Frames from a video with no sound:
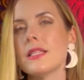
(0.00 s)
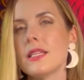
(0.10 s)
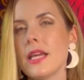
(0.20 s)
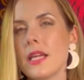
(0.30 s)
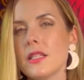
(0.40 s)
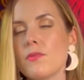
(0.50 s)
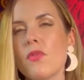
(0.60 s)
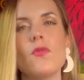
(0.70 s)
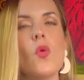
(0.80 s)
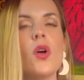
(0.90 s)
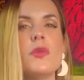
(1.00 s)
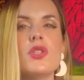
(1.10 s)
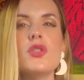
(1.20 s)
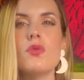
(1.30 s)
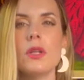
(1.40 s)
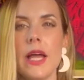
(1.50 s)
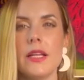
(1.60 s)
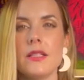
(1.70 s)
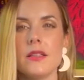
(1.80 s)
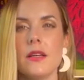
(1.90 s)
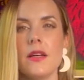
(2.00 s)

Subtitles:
things before it was too late.